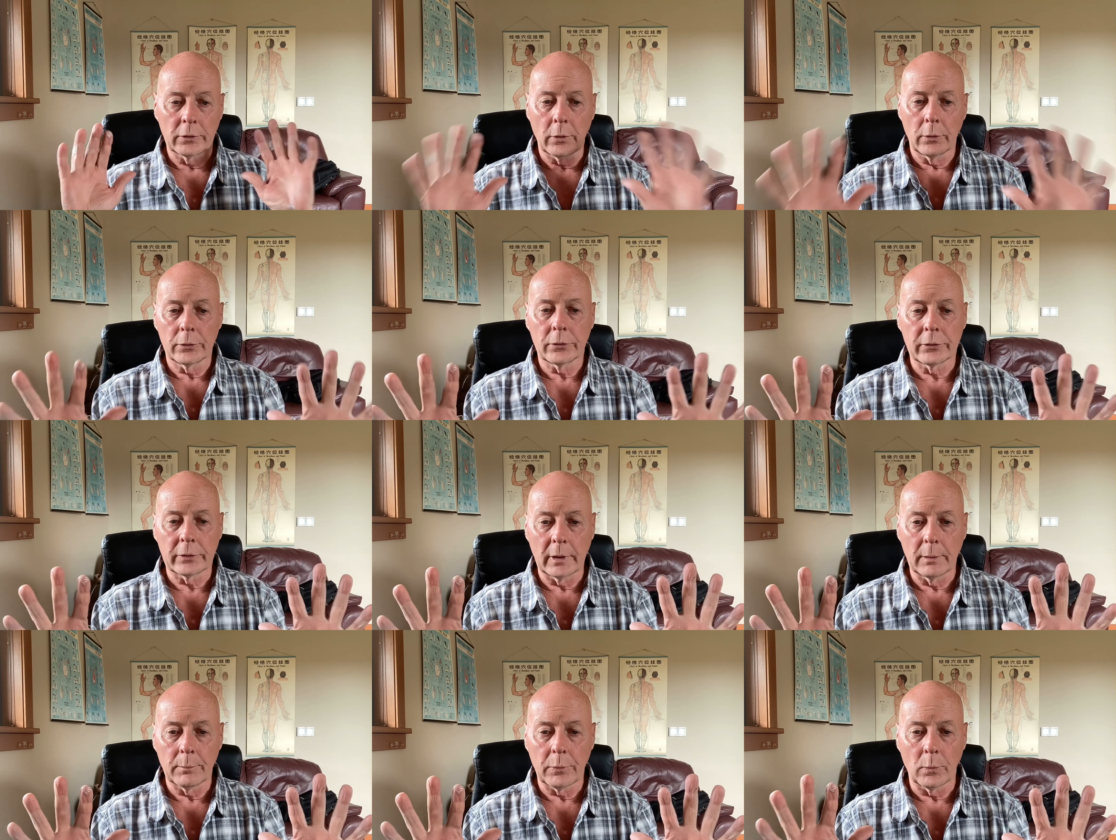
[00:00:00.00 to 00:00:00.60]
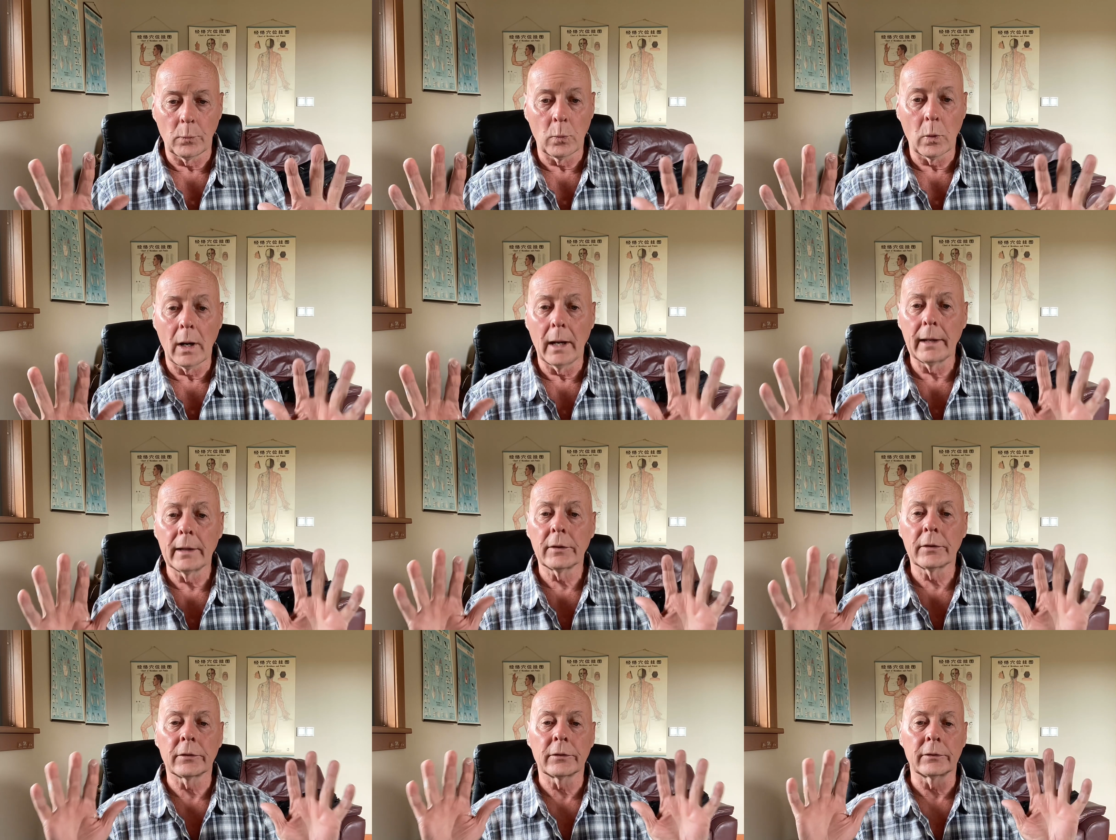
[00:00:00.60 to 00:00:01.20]
simple.
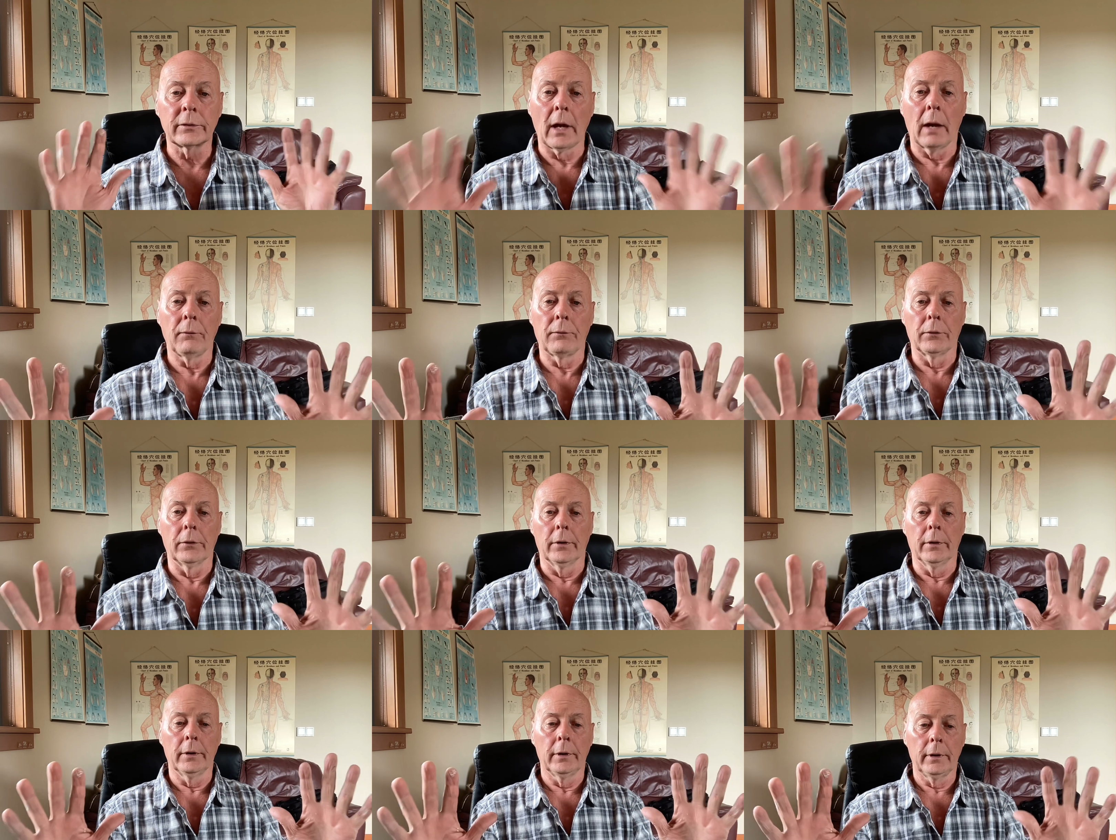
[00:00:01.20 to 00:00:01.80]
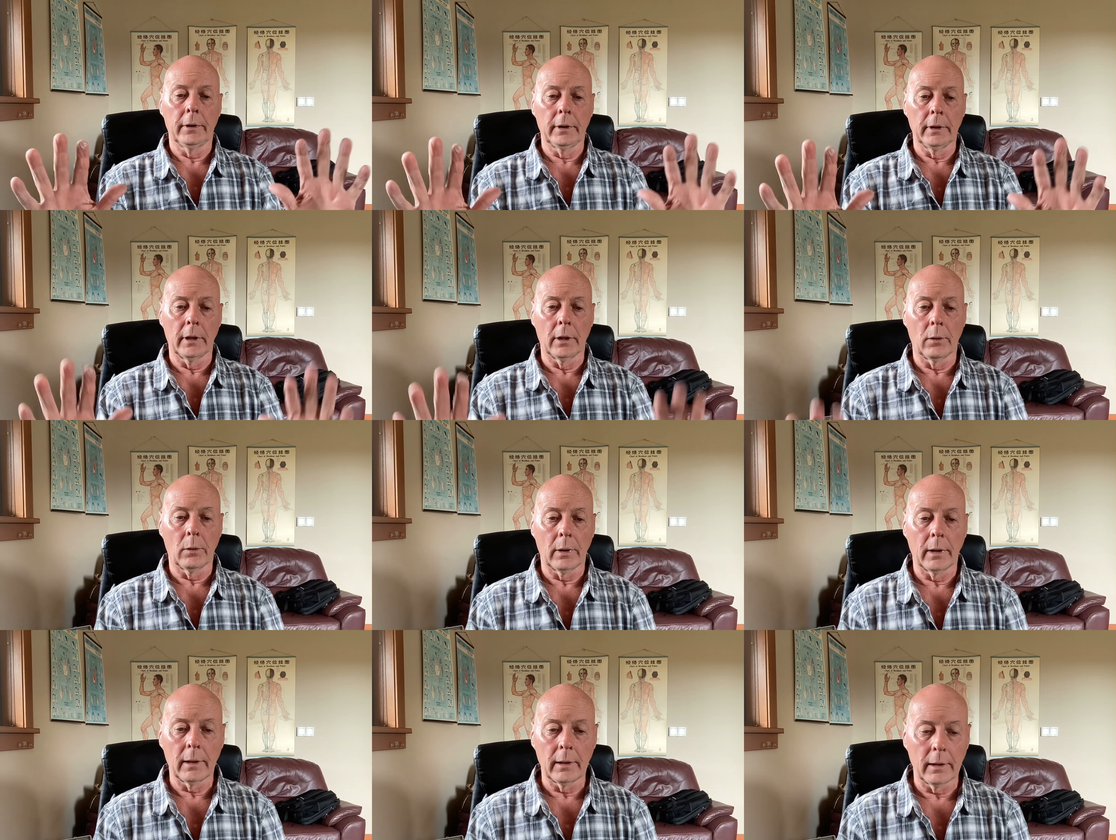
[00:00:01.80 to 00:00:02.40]
Why suffer? You know,